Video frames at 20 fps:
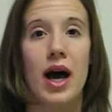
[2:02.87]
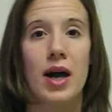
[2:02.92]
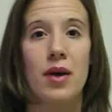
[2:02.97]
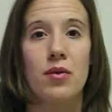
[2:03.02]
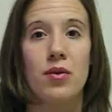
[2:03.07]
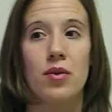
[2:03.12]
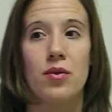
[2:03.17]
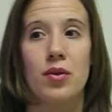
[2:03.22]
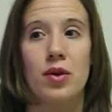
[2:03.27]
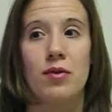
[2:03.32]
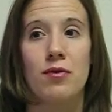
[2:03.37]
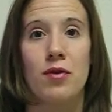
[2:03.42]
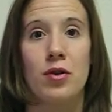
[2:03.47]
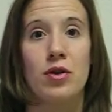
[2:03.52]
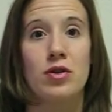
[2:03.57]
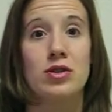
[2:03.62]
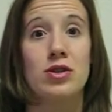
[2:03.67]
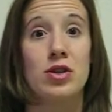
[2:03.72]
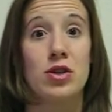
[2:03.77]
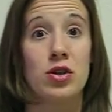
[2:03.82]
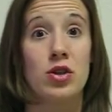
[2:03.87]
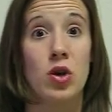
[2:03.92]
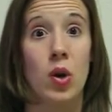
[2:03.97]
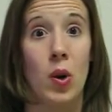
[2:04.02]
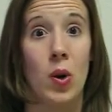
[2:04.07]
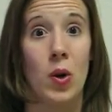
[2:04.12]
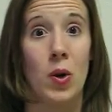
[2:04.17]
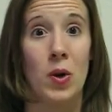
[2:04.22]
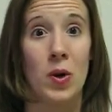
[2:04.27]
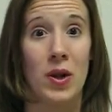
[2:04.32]
I will refer to
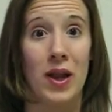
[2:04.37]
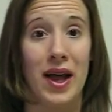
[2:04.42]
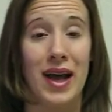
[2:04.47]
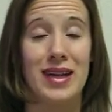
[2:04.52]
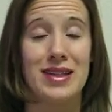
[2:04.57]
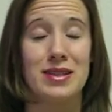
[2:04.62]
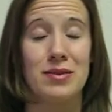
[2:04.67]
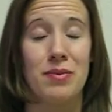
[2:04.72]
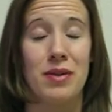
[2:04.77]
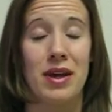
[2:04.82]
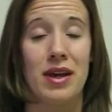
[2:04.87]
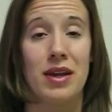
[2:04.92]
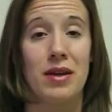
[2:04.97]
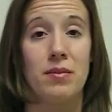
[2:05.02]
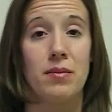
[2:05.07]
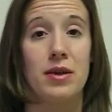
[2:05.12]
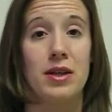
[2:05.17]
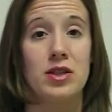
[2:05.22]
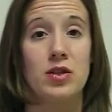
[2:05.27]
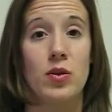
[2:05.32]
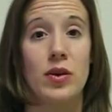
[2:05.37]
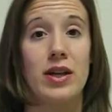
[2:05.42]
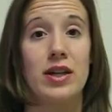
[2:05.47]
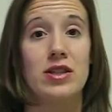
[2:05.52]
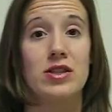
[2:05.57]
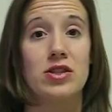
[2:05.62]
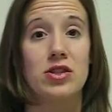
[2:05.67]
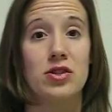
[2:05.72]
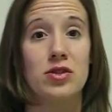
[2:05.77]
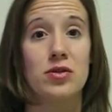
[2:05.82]
goal as being
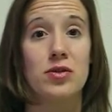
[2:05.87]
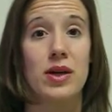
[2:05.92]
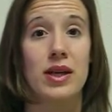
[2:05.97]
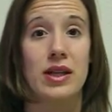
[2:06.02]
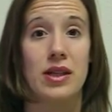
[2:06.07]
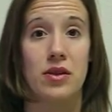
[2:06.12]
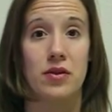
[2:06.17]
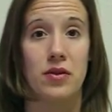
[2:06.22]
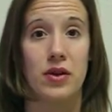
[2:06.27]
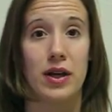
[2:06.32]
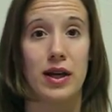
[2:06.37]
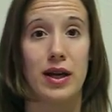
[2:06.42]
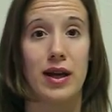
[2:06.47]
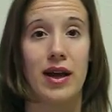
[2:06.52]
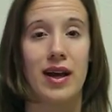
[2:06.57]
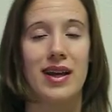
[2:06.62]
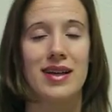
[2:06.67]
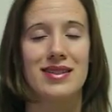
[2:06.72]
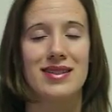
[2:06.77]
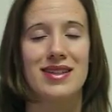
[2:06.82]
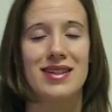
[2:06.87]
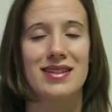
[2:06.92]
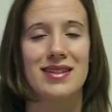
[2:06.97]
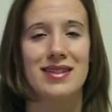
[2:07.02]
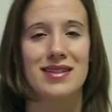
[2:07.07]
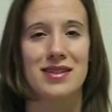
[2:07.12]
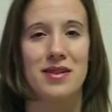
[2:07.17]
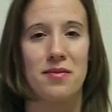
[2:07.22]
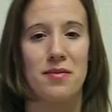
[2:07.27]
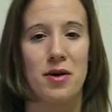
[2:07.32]
between 2 and 3, as this
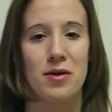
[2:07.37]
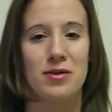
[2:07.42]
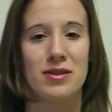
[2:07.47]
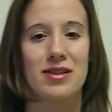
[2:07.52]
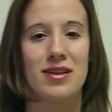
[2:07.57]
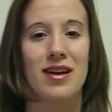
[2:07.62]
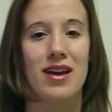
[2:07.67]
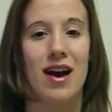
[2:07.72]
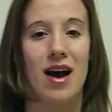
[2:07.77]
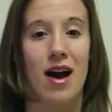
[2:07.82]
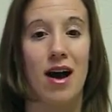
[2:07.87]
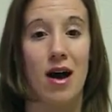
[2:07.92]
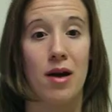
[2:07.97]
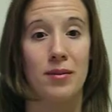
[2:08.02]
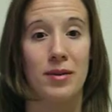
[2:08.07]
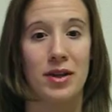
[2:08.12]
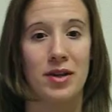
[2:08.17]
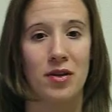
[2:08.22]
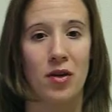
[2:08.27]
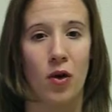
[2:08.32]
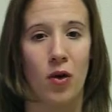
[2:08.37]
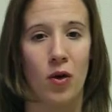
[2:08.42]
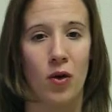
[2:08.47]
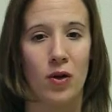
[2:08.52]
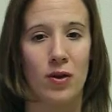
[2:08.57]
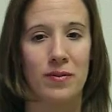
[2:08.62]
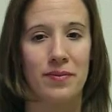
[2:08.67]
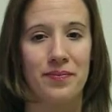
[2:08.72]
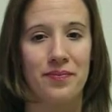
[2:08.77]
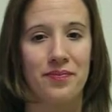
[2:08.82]
is the most common
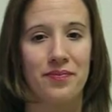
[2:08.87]
goal.